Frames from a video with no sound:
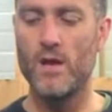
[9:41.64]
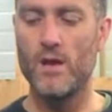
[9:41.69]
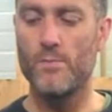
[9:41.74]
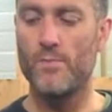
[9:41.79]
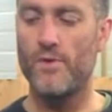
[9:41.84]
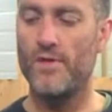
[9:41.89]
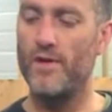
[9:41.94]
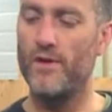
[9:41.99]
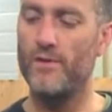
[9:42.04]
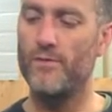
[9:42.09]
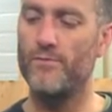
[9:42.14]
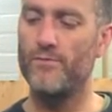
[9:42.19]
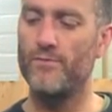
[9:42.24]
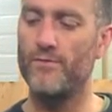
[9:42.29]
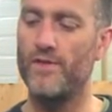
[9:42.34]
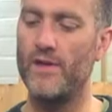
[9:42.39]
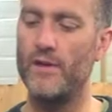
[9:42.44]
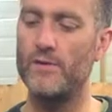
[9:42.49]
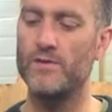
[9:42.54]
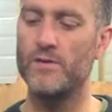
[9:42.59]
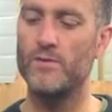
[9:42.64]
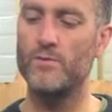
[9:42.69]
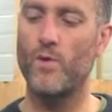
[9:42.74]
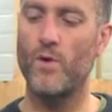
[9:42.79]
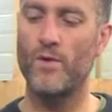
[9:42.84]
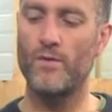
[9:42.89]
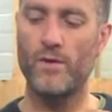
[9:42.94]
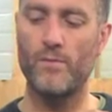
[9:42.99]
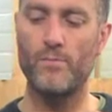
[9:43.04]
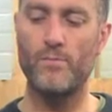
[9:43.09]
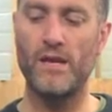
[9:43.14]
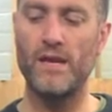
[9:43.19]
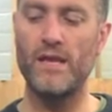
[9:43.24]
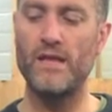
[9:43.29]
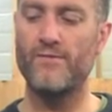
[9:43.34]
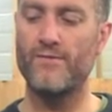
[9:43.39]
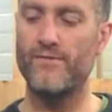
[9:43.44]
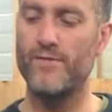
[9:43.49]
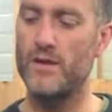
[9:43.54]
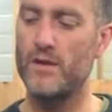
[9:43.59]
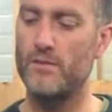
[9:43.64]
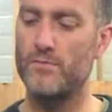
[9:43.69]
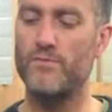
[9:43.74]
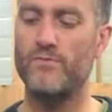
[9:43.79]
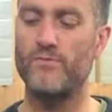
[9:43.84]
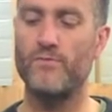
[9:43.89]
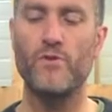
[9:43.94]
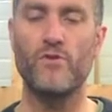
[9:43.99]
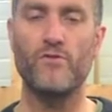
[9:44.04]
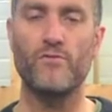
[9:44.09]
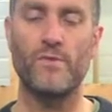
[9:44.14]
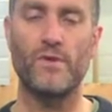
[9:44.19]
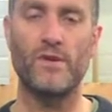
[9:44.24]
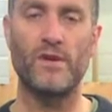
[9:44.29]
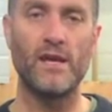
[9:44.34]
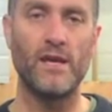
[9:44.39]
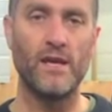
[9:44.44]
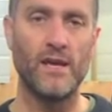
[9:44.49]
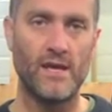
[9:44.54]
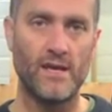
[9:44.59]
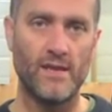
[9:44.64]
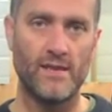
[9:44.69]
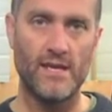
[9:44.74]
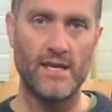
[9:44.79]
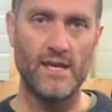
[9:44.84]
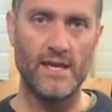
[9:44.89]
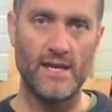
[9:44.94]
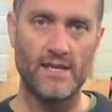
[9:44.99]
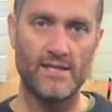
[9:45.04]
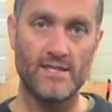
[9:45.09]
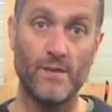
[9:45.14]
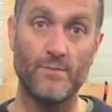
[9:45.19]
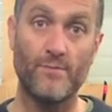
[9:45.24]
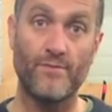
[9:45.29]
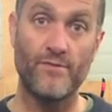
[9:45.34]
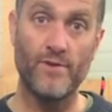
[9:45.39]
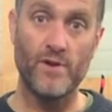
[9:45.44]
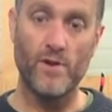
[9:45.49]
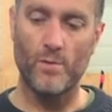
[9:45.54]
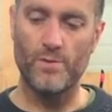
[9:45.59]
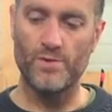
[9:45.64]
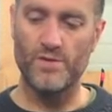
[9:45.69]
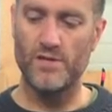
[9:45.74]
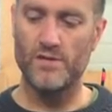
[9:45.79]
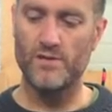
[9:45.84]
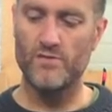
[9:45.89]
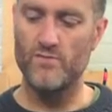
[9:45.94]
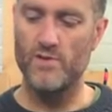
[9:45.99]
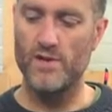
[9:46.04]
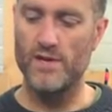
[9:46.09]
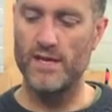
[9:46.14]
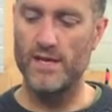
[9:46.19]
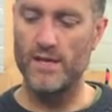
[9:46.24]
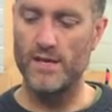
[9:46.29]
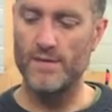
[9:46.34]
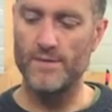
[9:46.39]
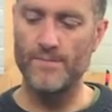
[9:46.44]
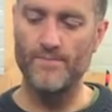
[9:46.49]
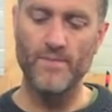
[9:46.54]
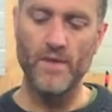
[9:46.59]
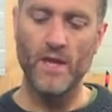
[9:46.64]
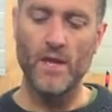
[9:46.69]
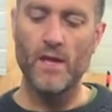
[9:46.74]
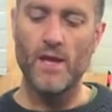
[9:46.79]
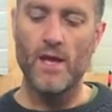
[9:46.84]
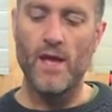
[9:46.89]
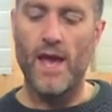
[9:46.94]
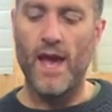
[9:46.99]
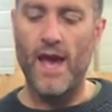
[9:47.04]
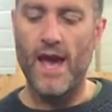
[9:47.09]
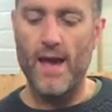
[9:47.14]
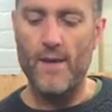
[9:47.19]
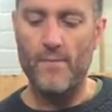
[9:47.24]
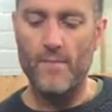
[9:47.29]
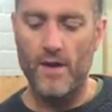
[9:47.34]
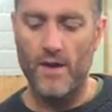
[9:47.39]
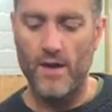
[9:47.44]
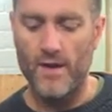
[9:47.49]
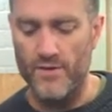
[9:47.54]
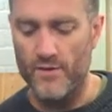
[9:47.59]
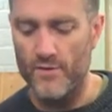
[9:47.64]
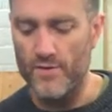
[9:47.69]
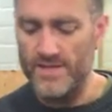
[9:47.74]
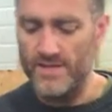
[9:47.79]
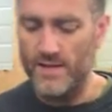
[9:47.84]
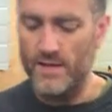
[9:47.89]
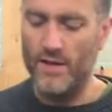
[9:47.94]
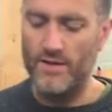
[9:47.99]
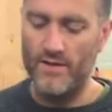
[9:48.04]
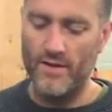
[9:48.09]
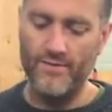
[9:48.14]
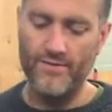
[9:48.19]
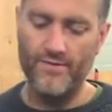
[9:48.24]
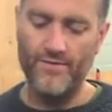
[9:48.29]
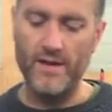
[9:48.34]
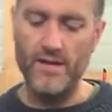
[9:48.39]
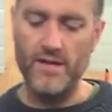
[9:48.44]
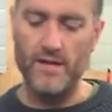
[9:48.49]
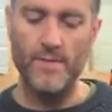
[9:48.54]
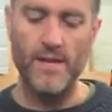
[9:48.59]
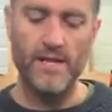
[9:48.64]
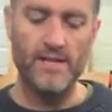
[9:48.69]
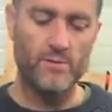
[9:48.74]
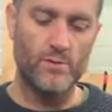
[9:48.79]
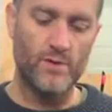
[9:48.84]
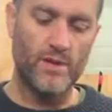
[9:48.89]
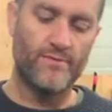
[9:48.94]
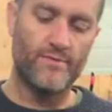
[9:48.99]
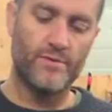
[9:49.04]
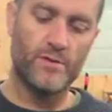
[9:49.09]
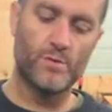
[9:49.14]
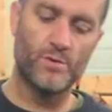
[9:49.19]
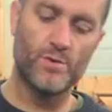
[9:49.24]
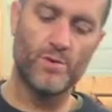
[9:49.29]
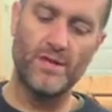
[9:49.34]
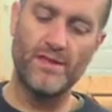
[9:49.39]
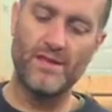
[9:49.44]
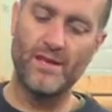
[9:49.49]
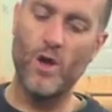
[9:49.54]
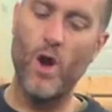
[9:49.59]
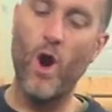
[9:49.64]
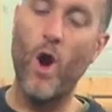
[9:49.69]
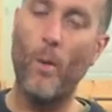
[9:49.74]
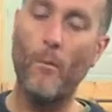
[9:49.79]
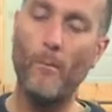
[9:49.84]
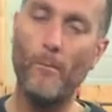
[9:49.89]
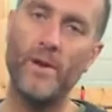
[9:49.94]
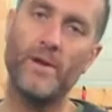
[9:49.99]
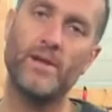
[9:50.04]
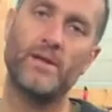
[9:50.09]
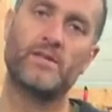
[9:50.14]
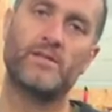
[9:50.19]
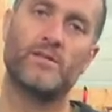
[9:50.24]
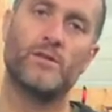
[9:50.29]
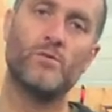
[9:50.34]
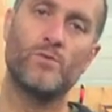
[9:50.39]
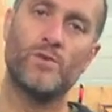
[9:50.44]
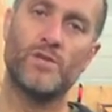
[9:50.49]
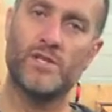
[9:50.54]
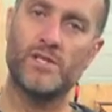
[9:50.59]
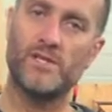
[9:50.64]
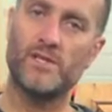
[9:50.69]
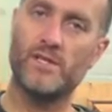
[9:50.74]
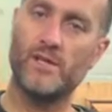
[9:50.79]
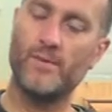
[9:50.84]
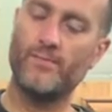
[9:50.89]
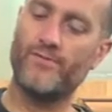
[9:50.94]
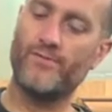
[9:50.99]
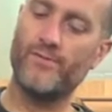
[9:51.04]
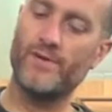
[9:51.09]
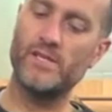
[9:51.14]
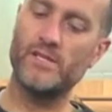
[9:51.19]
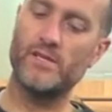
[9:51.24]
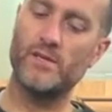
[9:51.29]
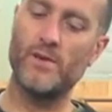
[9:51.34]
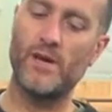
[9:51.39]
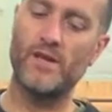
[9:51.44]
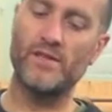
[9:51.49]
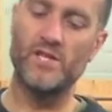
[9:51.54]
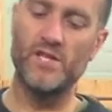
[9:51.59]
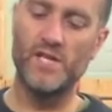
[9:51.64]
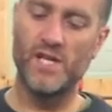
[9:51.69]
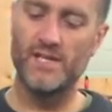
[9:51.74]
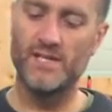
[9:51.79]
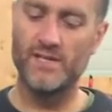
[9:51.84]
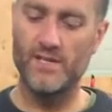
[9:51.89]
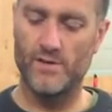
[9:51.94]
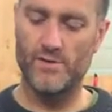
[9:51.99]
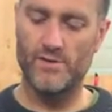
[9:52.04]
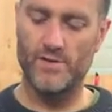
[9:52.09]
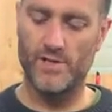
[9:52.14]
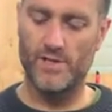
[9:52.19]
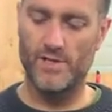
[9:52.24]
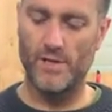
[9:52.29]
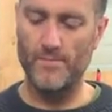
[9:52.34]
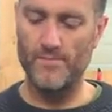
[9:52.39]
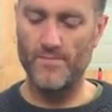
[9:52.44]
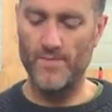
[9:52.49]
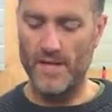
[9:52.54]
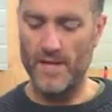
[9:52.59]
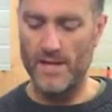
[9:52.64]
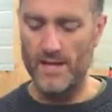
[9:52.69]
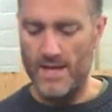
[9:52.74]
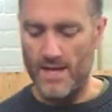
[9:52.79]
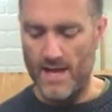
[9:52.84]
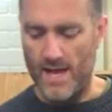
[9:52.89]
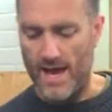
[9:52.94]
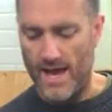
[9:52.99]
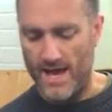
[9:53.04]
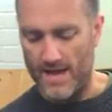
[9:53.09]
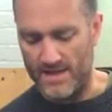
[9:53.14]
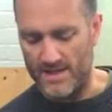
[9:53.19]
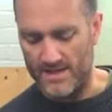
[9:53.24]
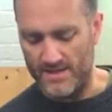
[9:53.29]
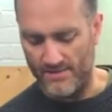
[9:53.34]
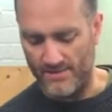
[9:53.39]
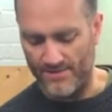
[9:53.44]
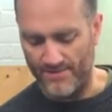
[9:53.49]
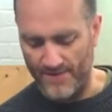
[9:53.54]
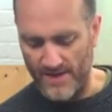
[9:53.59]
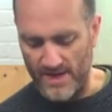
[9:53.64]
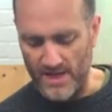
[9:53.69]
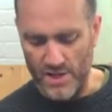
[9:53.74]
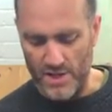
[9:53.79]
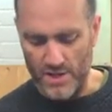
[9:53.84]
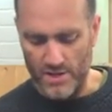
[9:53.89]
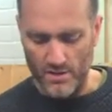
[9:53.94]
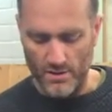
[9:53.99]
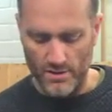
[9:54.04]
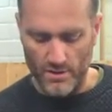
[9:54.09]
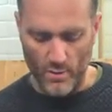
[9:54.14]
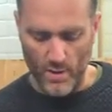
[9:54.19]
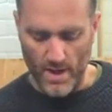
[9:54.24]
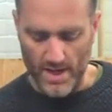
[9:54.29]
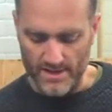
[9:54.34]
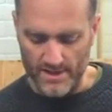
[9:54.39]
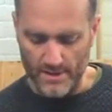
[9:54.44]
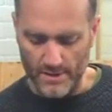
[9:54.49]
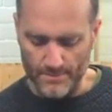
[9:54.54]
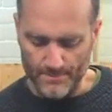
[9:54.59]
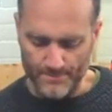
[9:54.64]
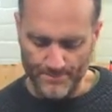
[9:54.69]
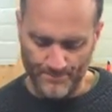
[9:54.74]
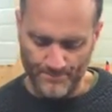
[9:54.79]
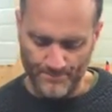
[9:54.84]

But though, for those who want complete freedom of movement, the zip-free option is really good. There is another fundamental difference between the comp suit, which is the zip-free suit, and the chest entry suit, and it's the finish on the wetsuit.